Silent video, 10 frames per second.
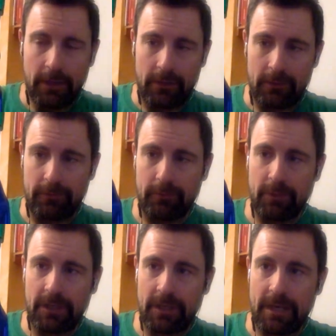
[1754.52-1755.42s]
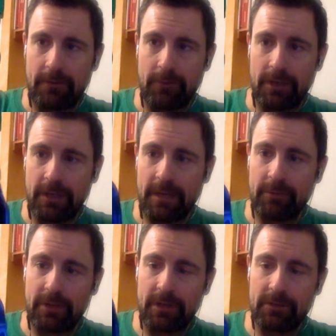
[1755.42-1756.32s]
you know, for rigging
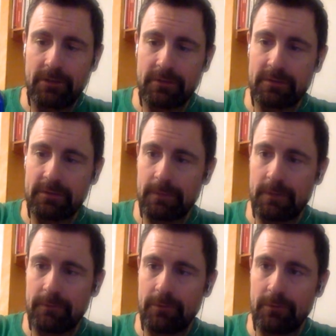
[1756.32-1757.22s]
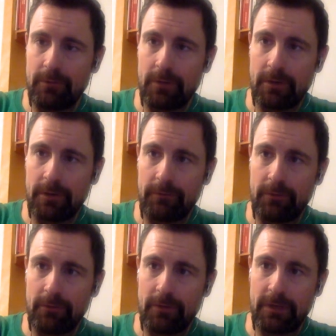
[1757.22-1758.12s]
applications, if
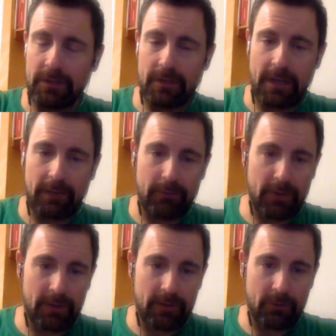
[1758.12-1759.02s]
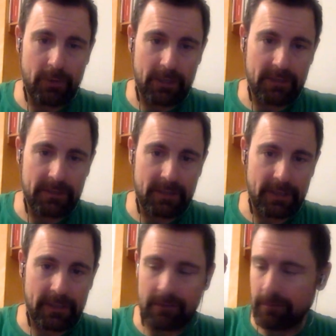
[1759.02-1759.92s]
you're into that, if you need a quick
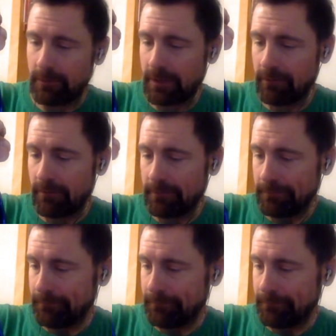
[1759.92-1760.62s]
disconnect or whatever.